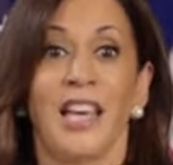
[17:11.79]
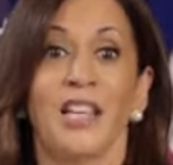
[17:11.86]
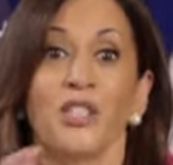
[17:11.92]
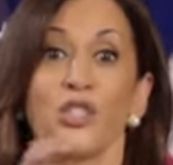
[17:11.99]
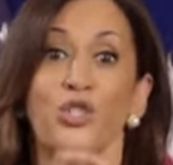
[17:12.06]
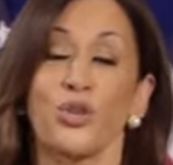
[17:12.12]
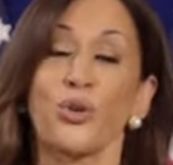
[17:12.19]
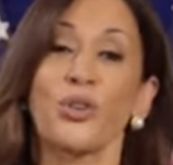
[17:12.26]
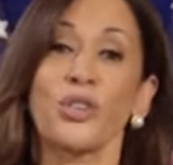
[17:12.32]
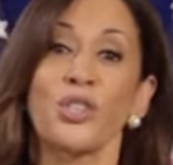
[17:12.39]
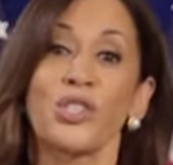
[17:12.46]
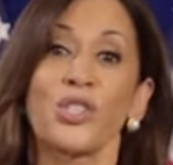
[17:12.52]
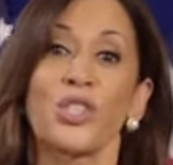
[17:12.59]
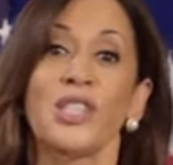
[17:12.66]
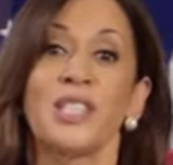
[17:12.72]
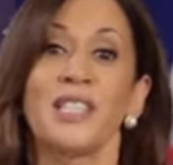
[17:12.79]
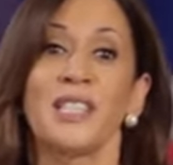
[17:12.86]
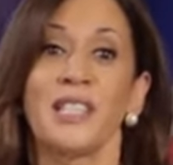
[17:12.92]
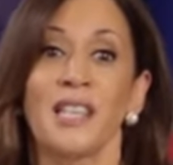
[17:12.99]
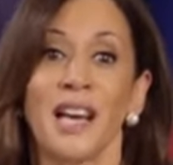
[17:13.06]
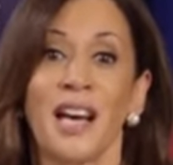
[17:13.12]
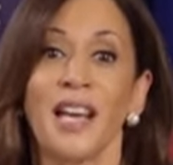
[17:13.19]
insurers could
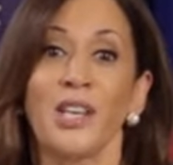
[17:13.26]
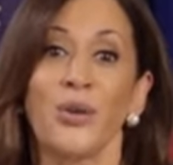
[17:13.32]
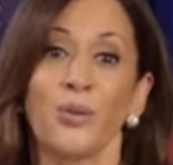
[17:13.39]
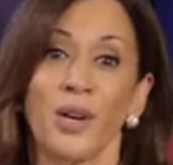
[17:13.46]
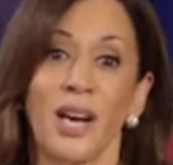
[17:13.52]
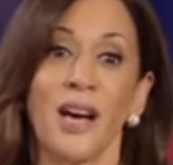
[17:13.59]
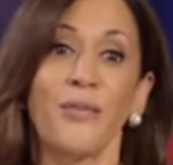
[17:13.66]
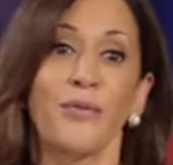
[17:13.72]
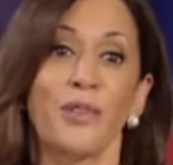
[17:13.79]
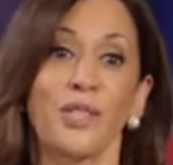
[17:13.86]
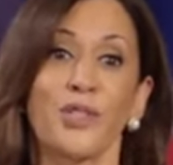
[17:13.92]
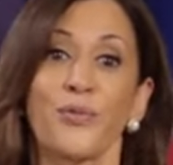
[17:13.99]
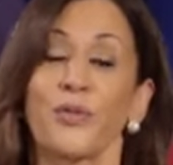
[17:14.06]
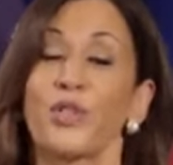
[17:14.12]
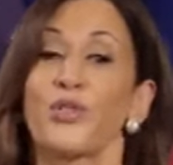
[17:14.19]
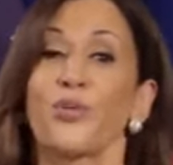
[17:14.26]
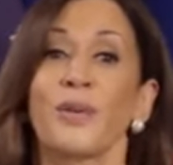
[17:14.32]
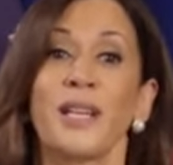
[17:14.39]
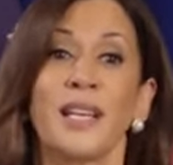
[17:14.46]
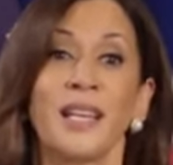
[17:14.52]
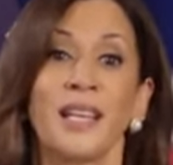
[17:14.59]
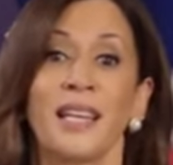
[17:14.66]
deny you coverage for
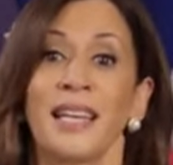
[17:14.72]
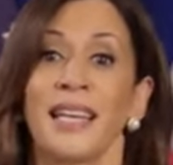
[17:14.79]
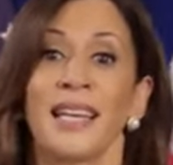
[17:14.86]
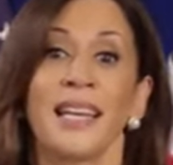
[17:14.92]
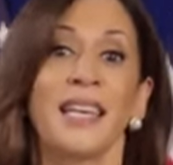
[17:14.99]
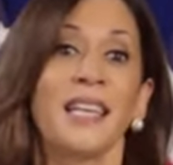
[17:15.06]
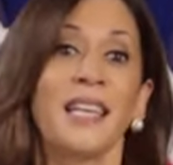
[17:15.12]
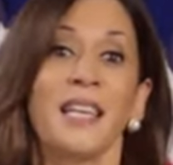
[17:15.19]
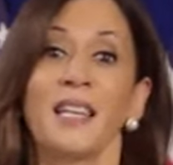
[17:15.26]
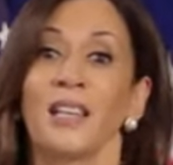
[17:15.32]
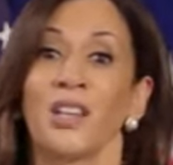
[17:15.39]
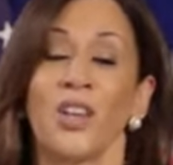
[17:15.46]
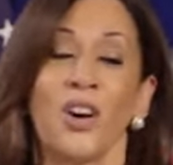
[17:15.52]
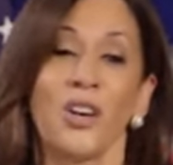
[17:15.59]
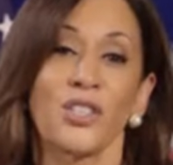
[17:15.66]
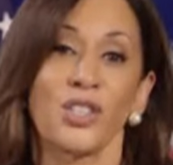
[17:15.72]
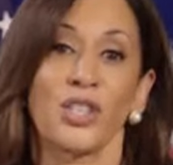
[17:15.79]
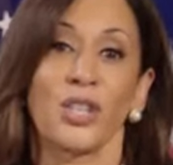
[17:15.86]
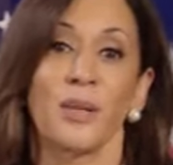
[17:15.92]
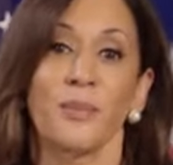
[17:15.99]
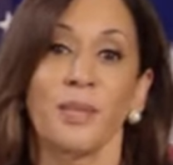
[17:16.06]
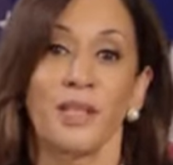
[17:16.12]
treating any
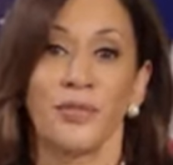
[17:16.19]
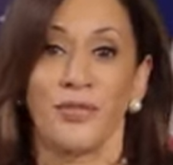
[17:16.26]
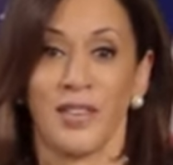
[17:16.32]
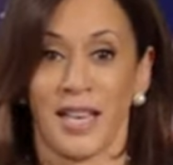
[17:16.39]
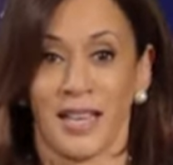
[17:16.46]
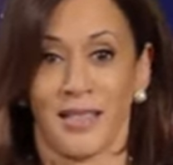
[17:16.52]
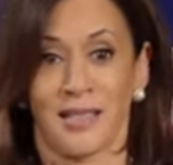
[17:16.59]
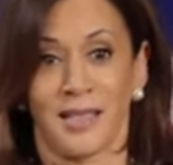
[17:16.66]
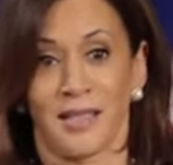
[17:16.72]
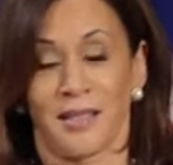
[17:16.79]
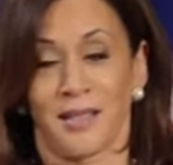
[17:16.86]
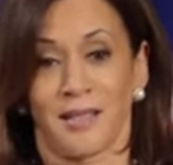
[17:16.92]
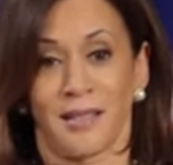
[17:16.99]
long-term effects.